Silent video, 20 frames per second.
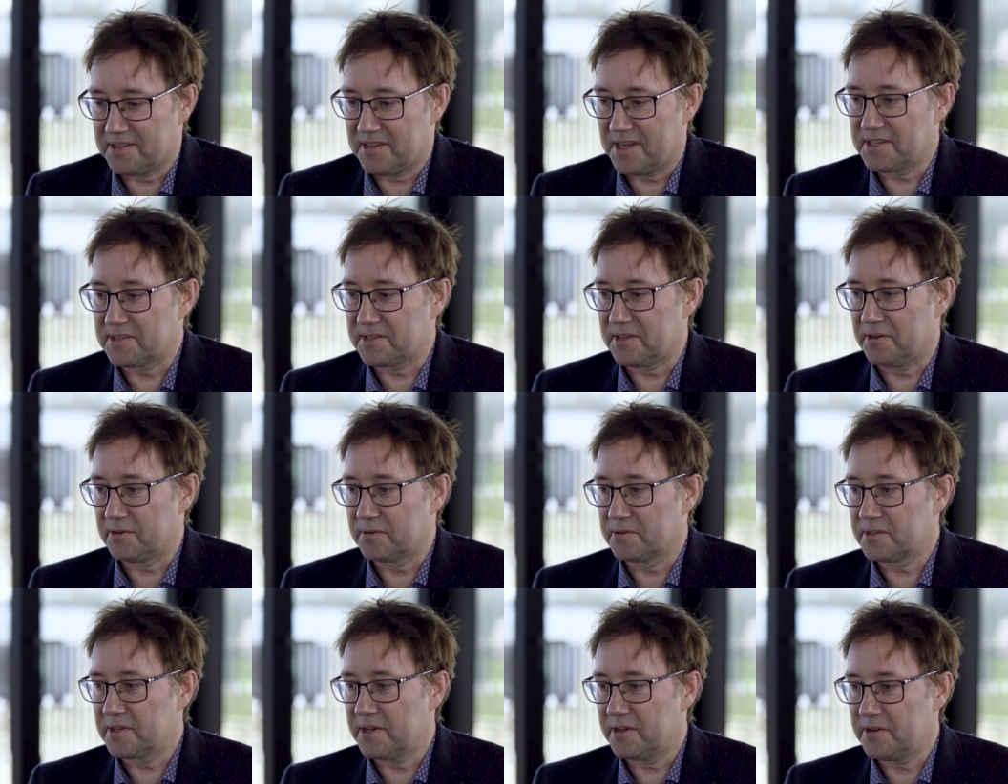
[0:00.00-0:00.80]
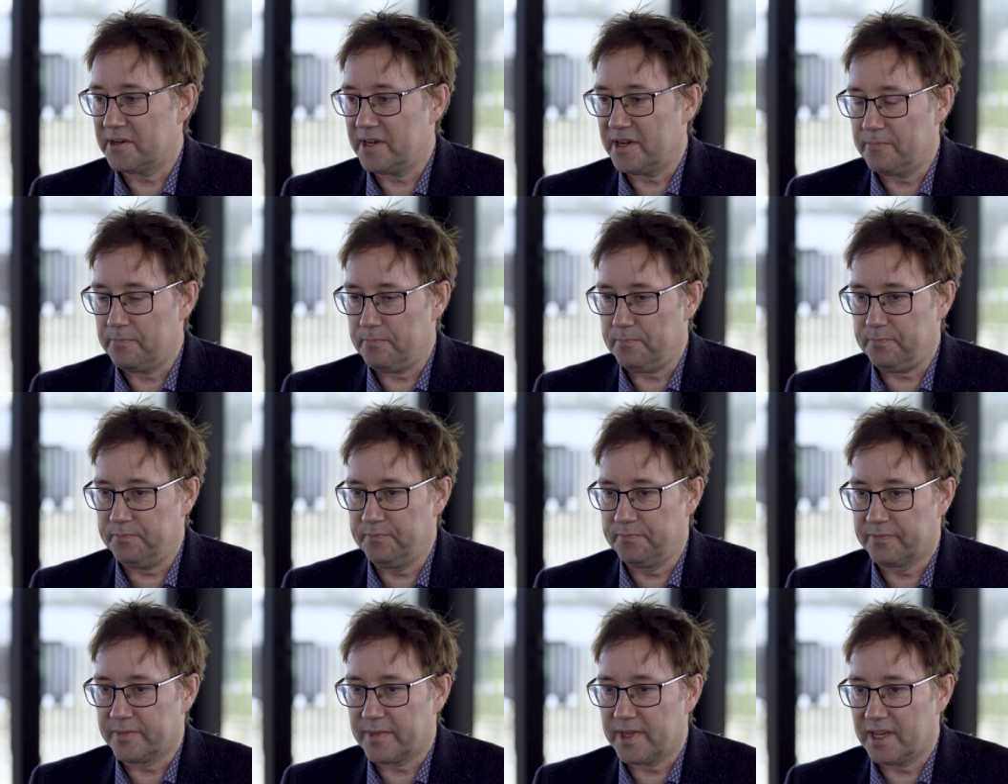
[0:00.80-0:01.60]
I think so. So
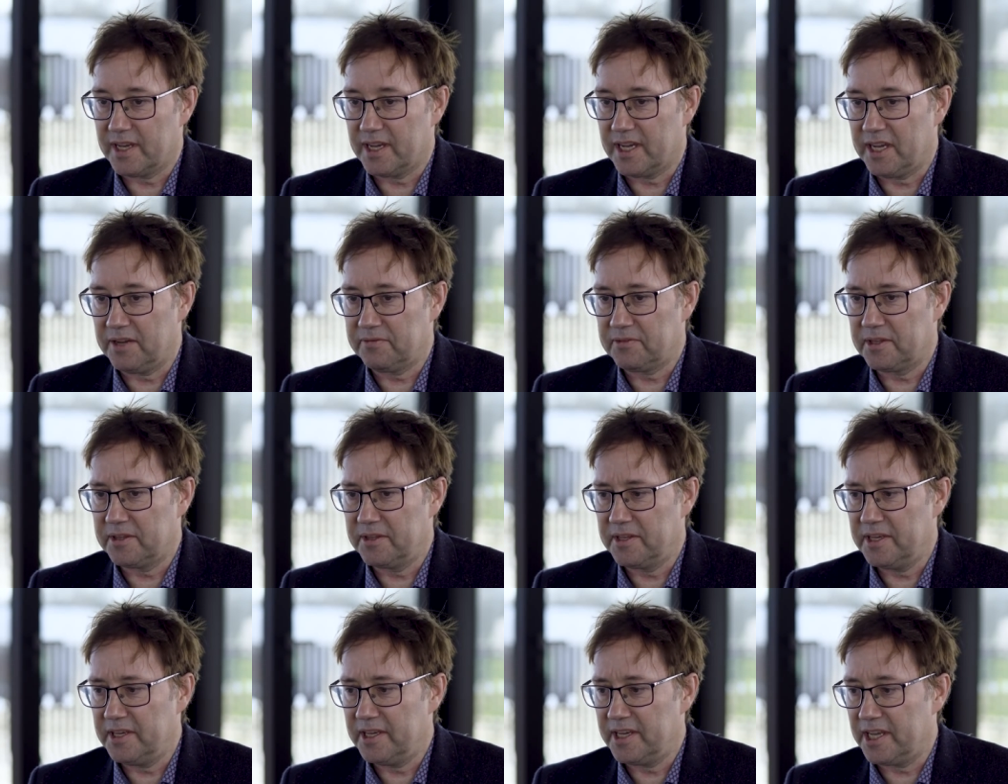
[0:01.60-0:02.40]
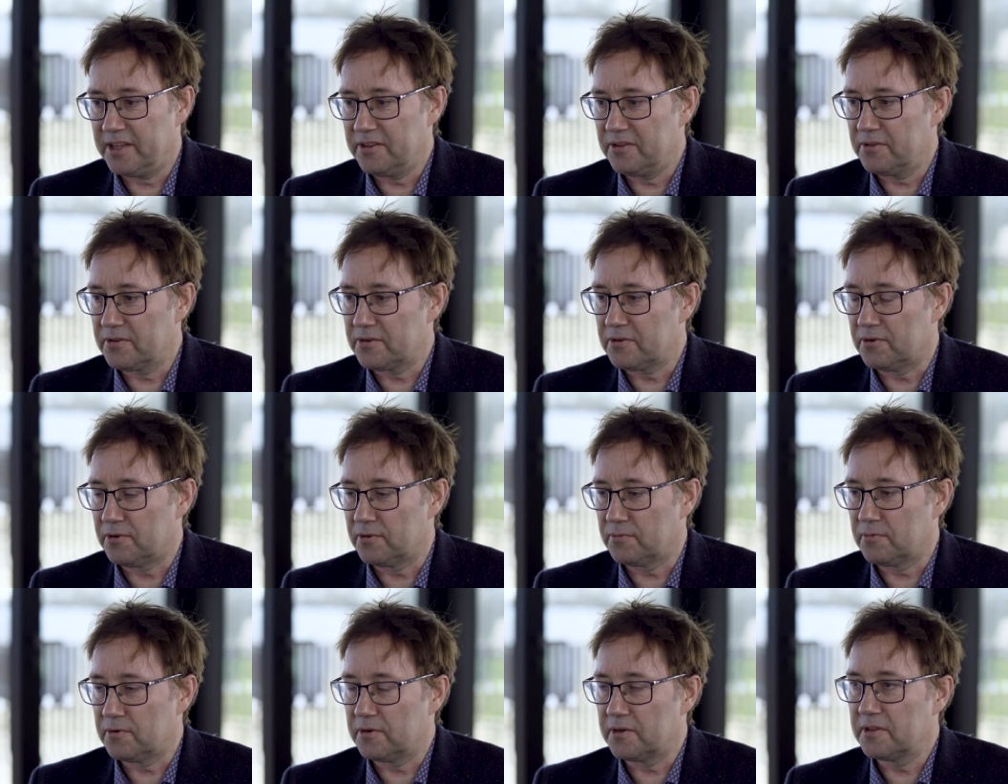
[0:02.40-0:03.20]
after the end of the
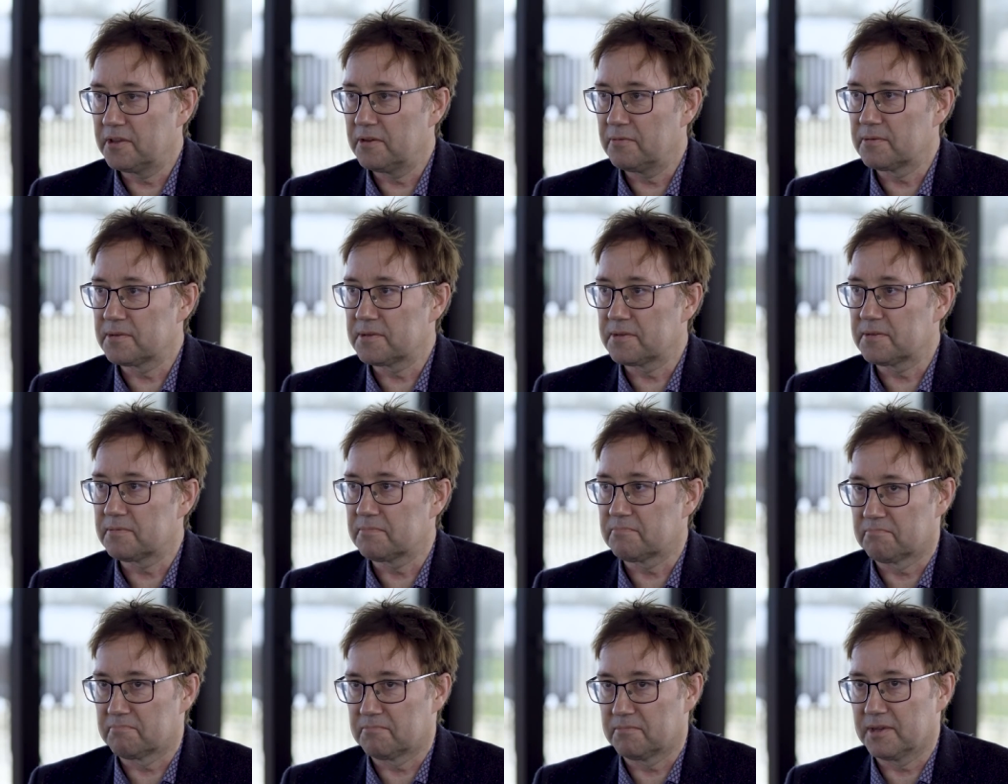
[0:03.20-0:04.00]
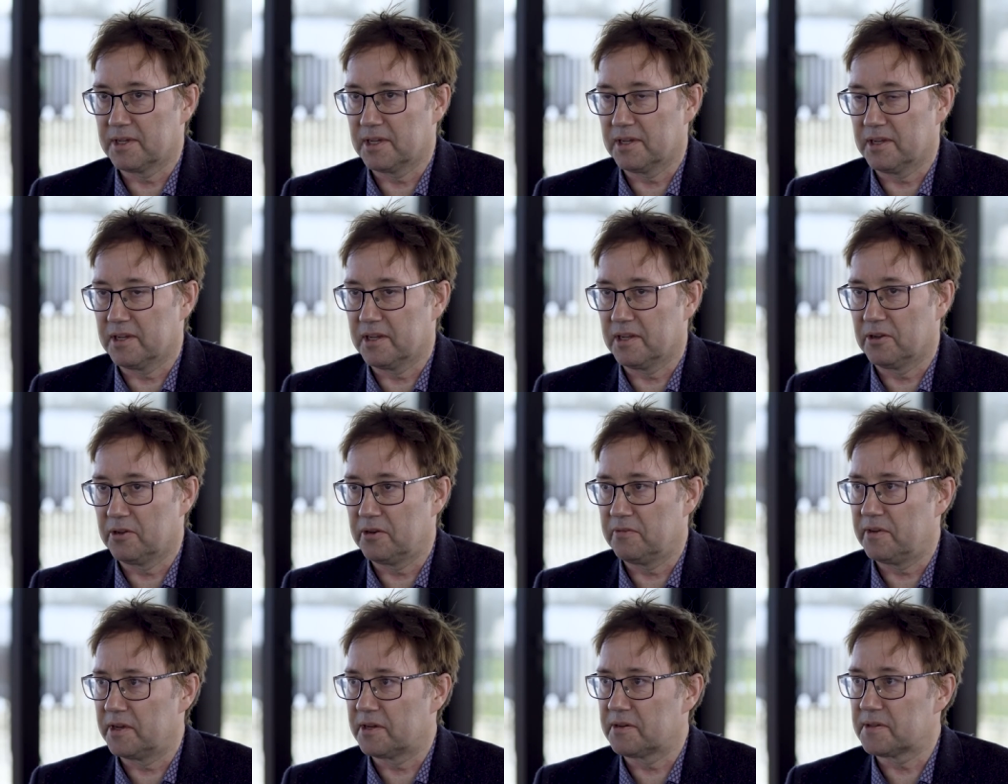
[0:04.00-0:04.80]
Cold War, there was a
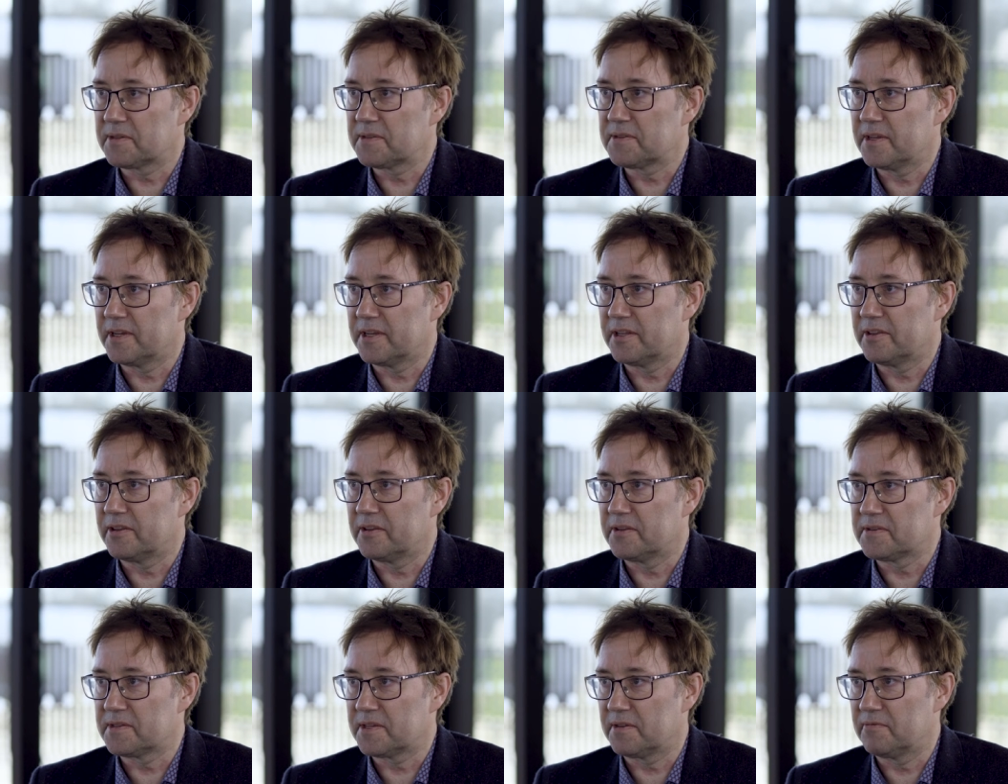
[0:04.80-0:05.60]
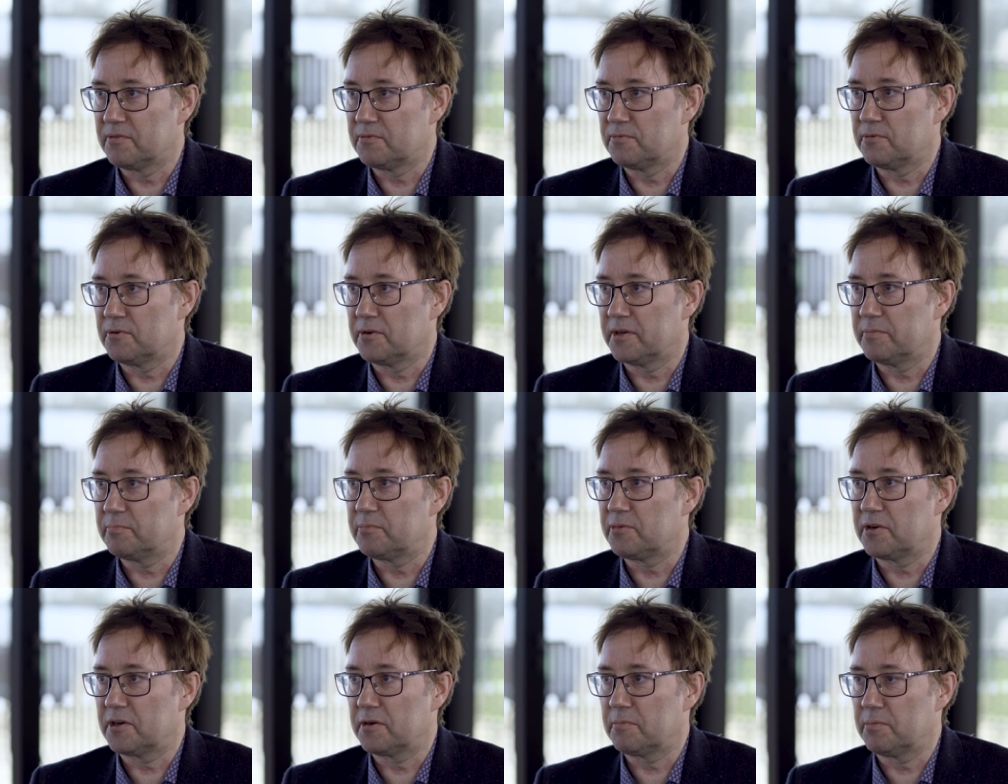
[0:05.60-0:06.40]
lot of interest in civil war, in
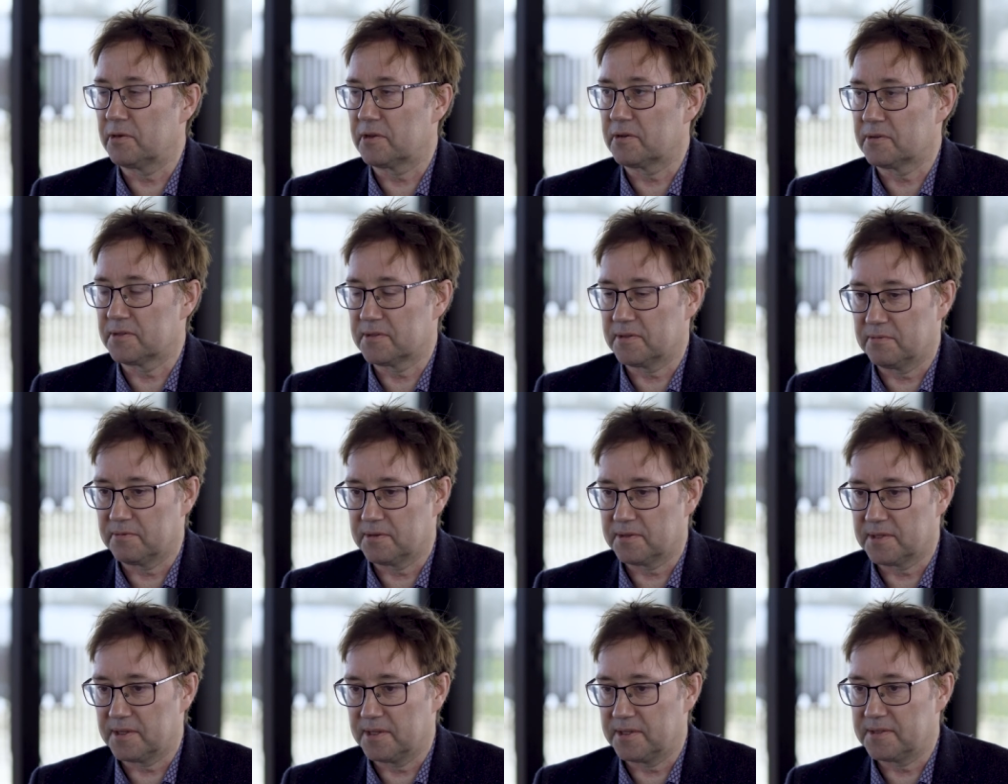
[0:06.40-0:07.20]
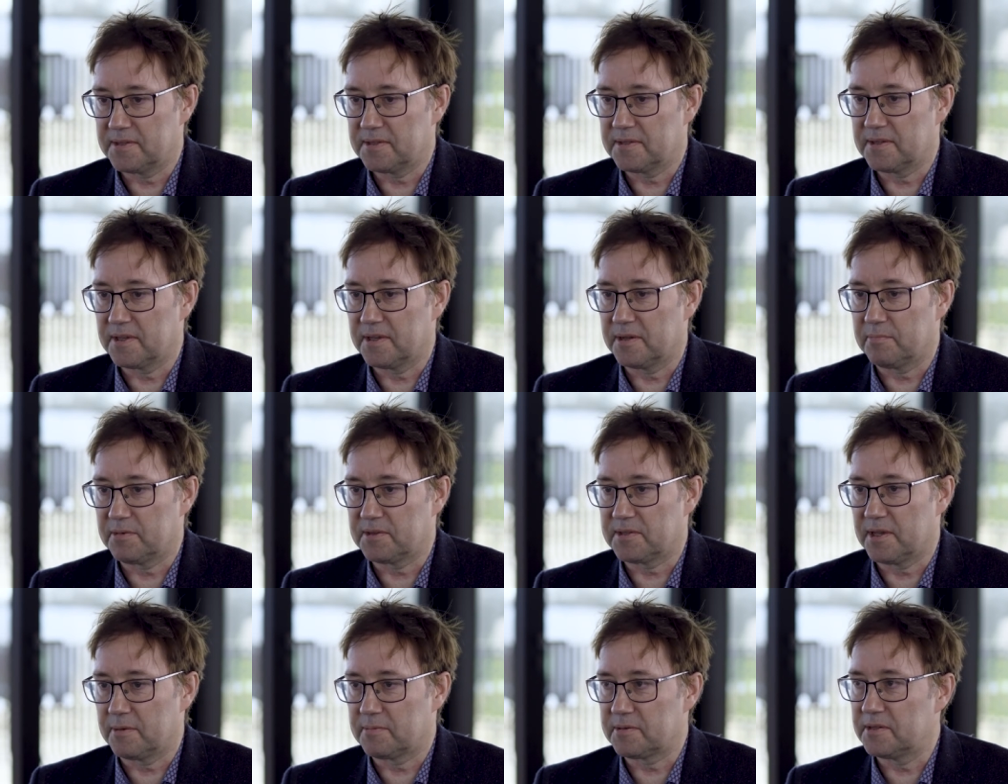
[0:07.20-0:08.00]
part because there was this
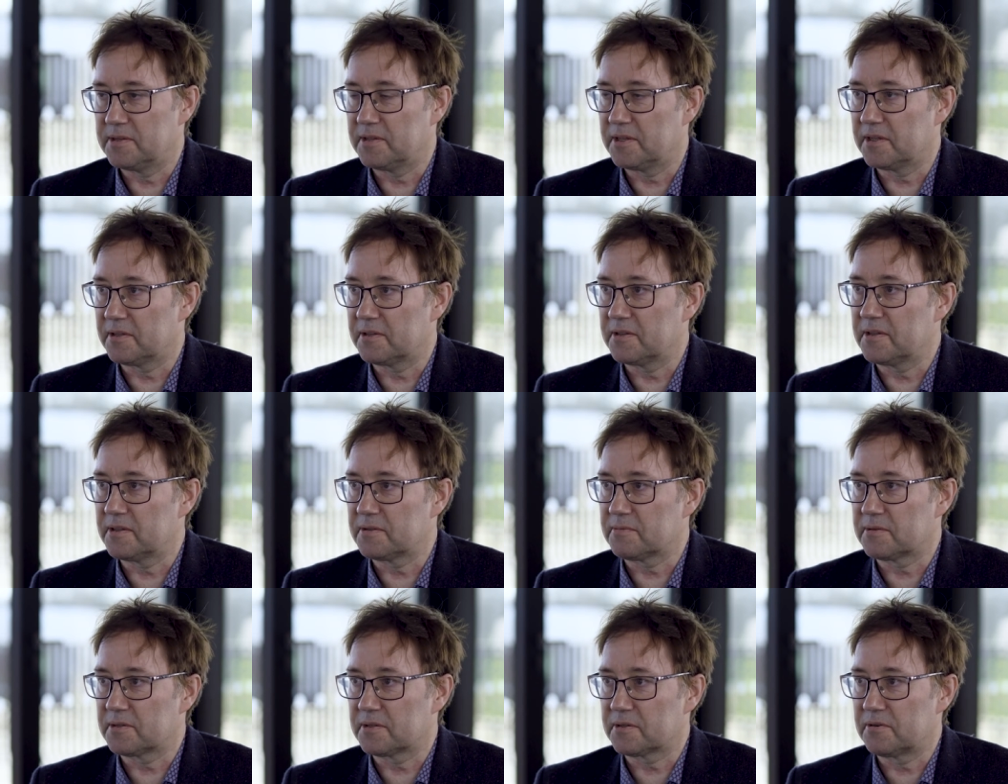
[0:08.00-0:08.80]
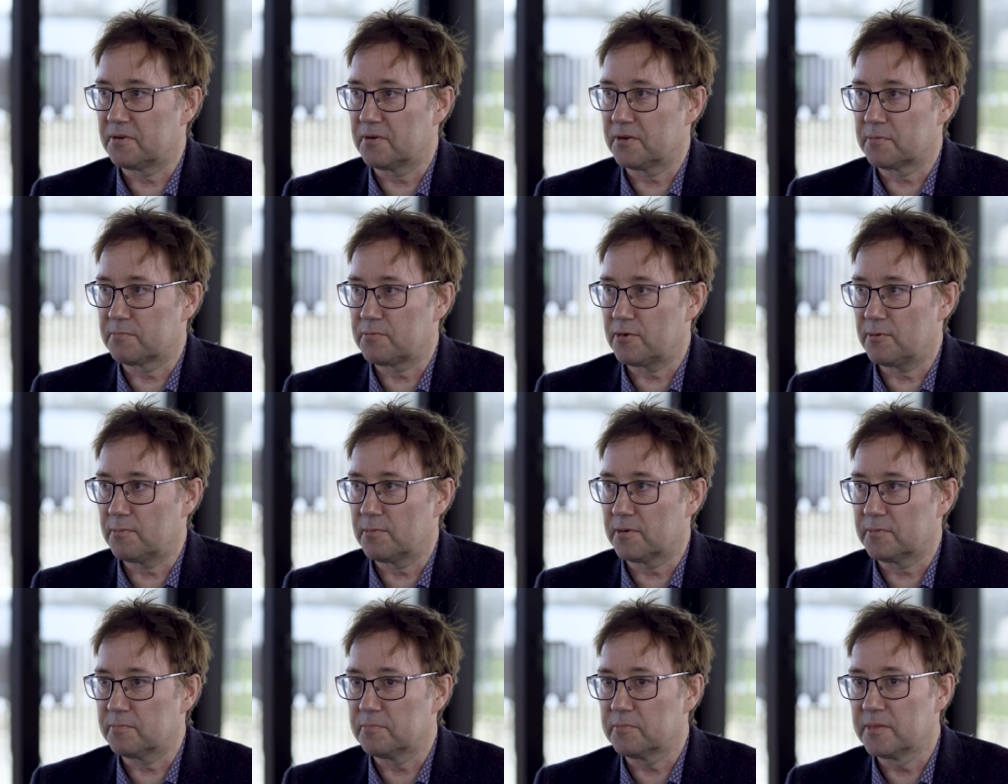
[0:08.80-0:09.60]
perception that this was a growing
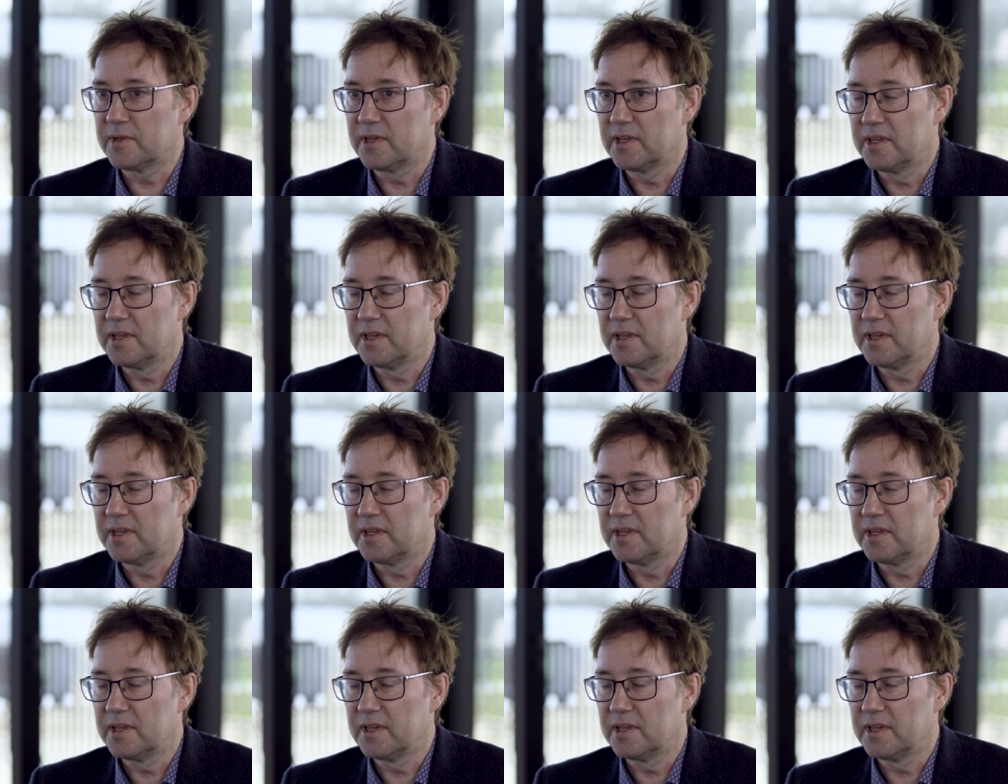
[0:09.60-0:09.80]
problem.